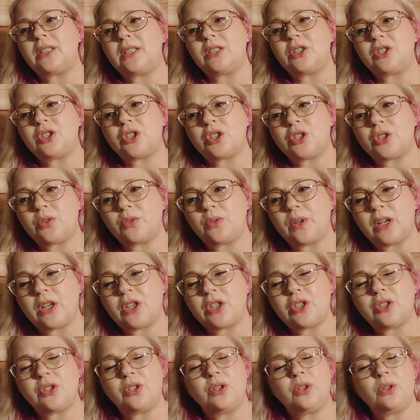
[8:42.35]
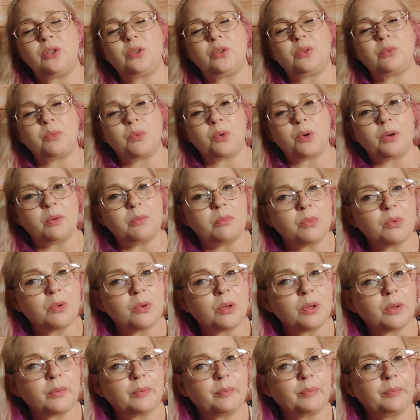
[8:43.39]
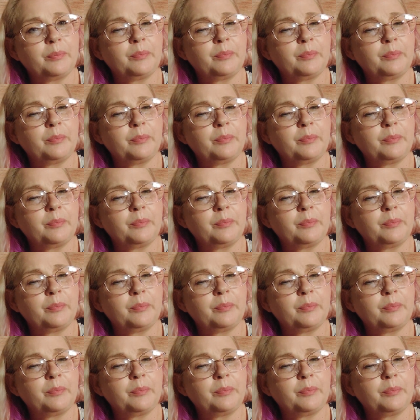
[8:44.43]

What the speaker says: each generation you learn more and more.